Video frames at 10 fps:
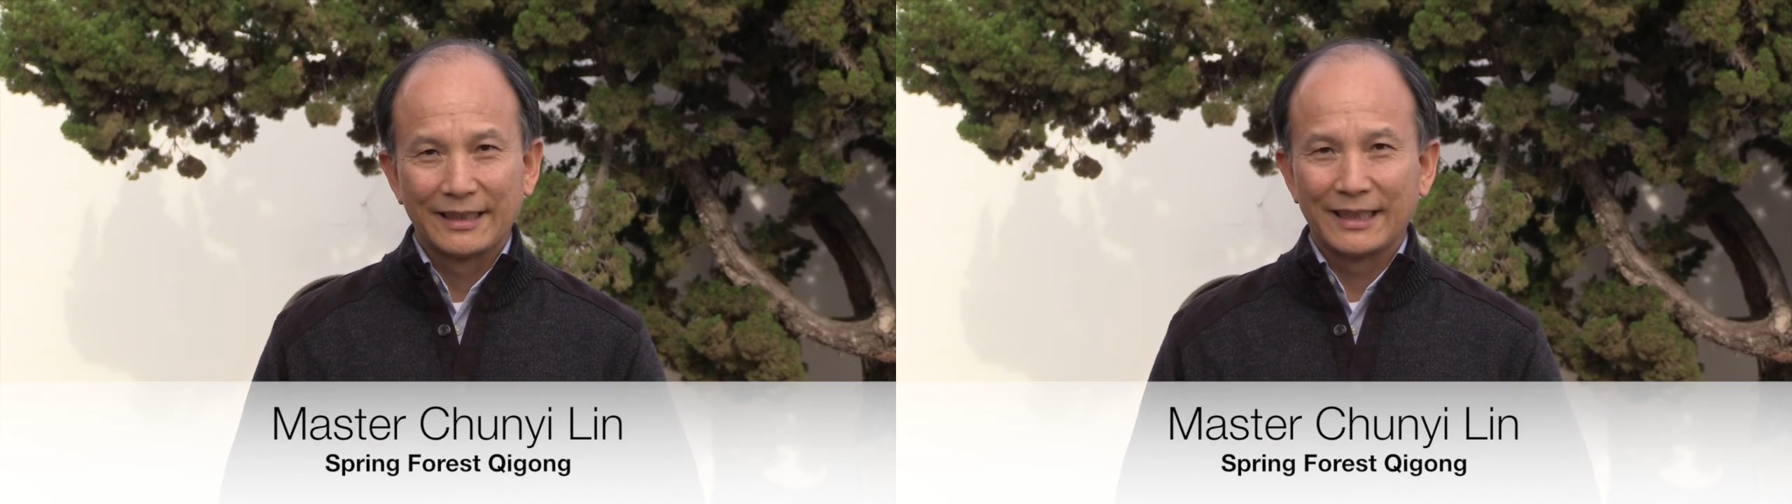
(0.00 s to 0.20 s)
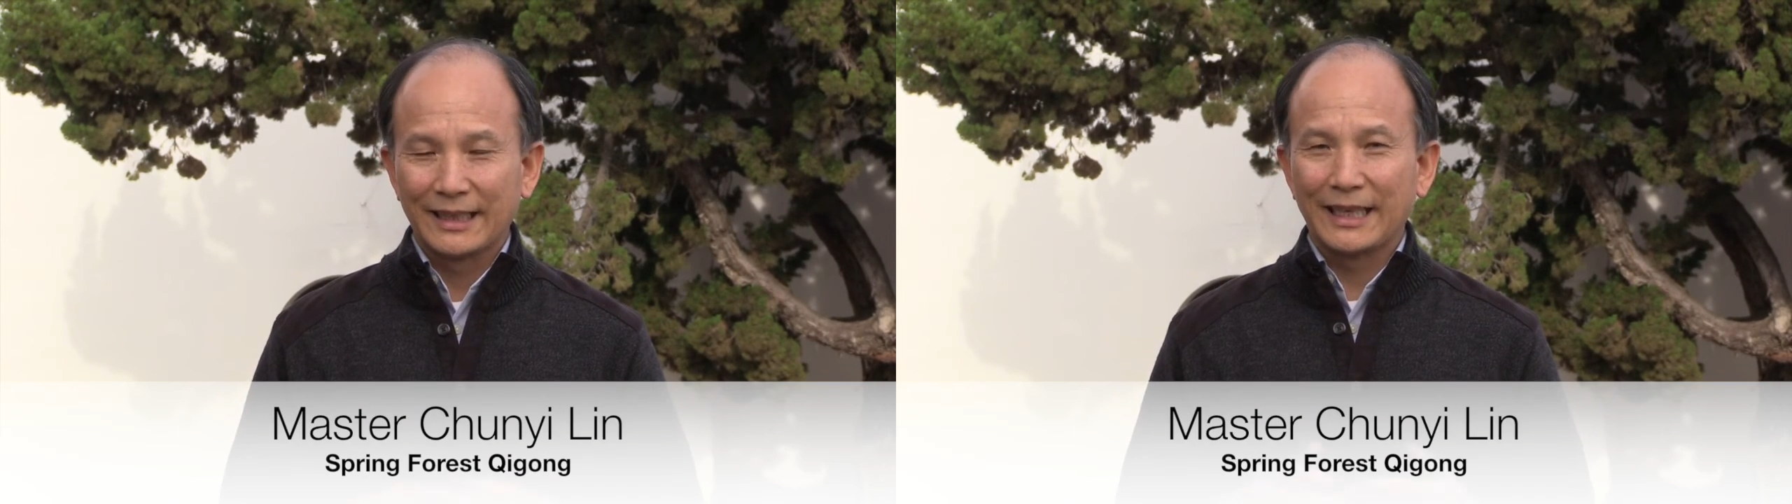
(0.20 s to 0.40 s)

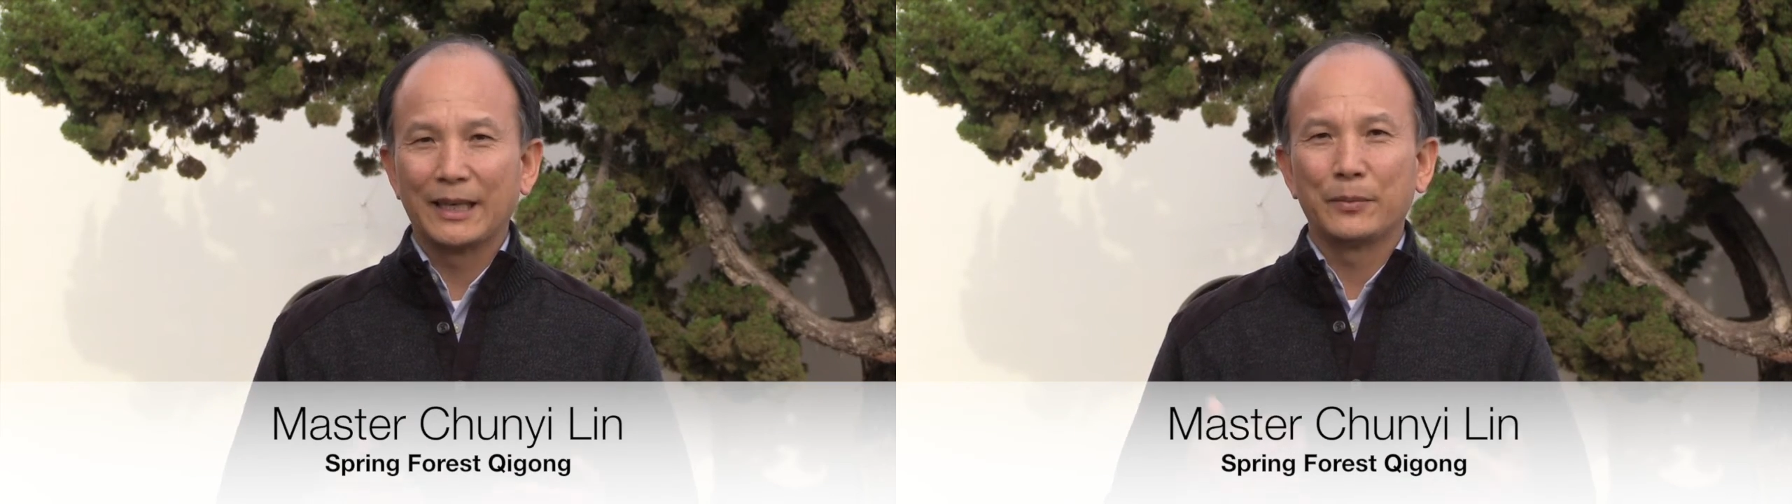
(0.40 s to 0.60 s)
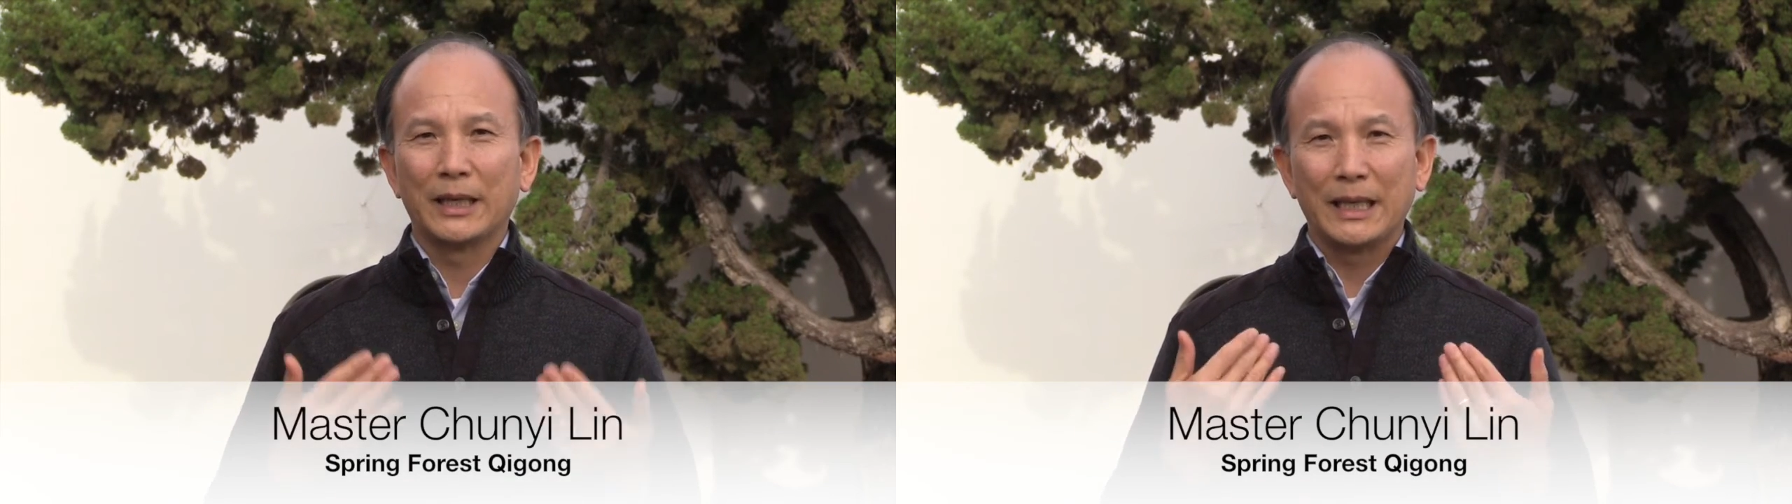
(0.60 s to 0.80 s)

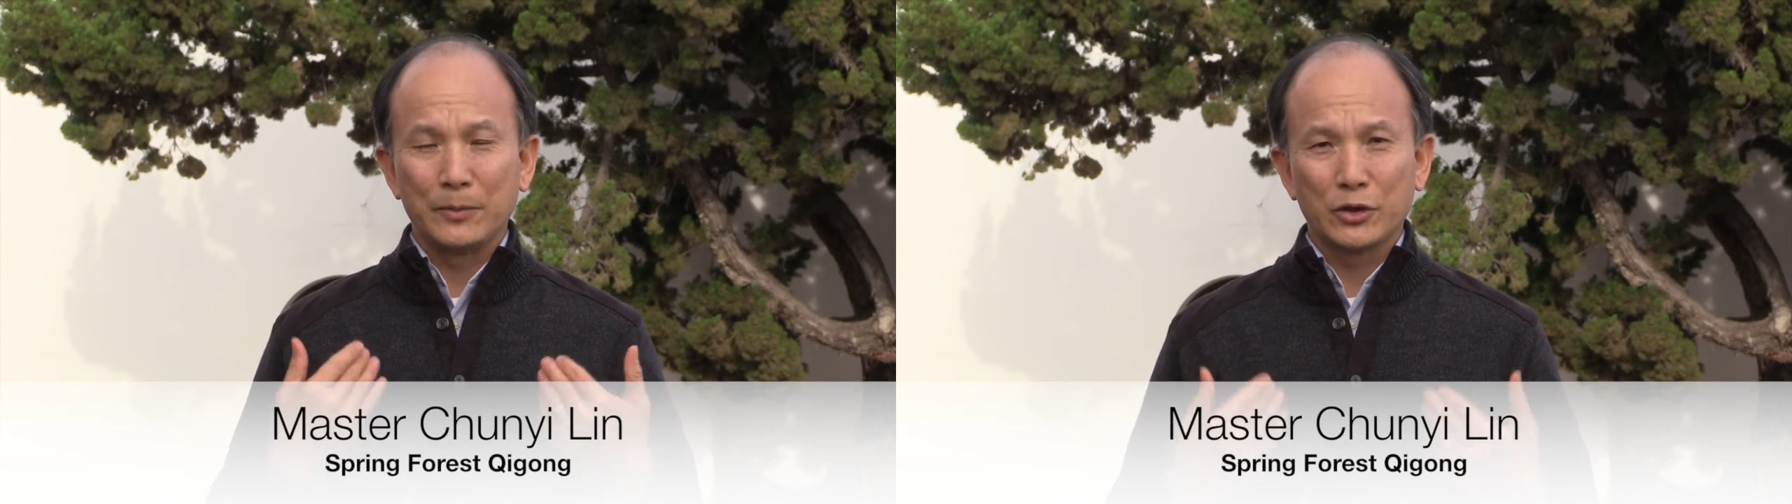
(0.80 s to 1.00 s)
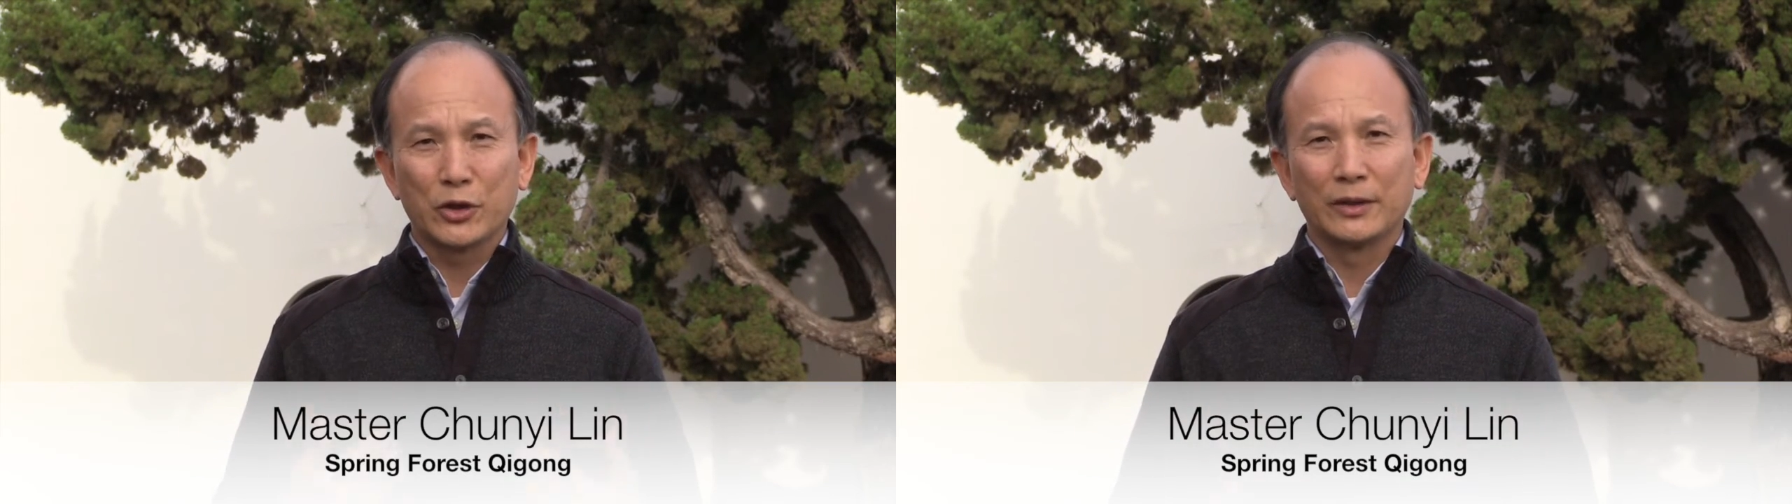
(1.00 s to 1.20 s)
Again, my
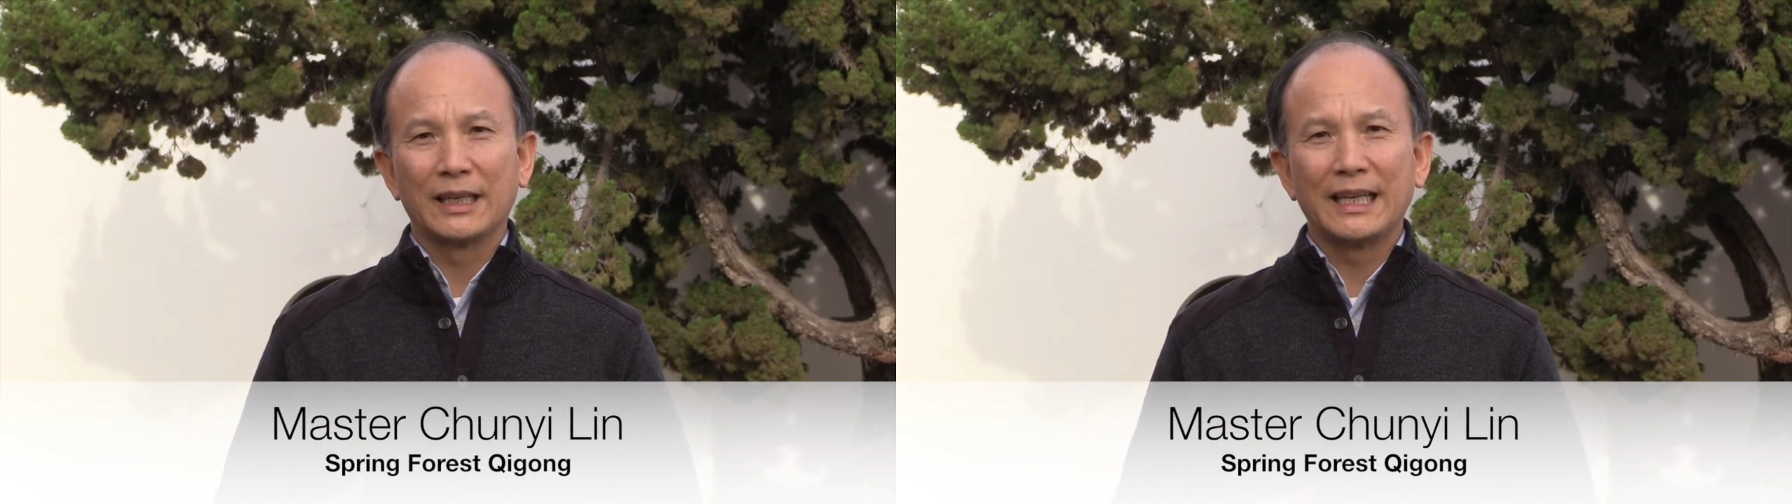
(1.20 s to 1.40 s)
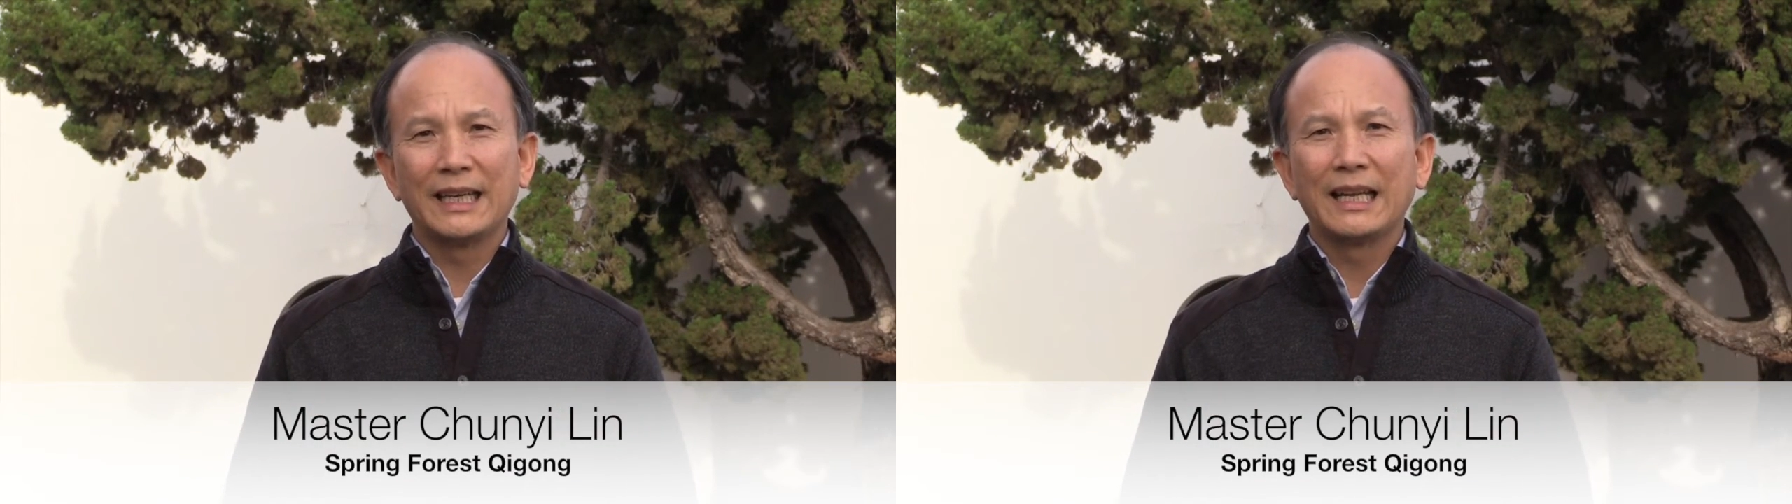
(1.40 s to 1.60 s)
name is Chen
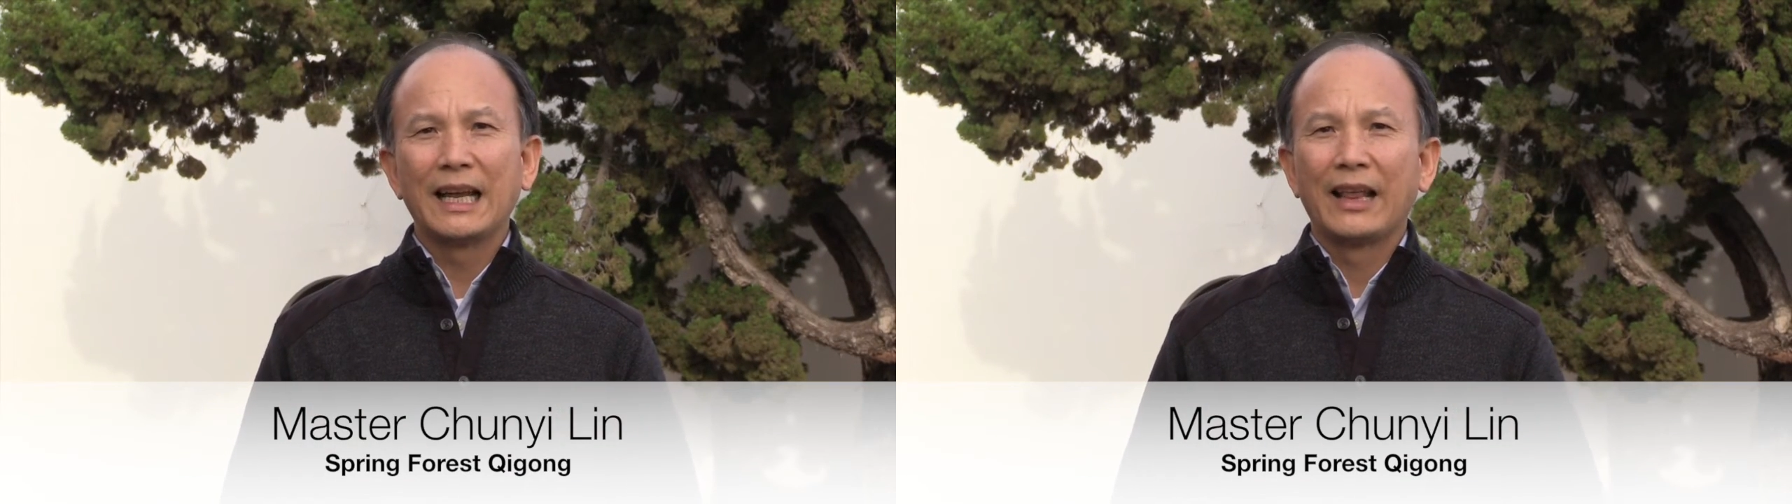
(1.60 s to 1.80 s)
Yilin,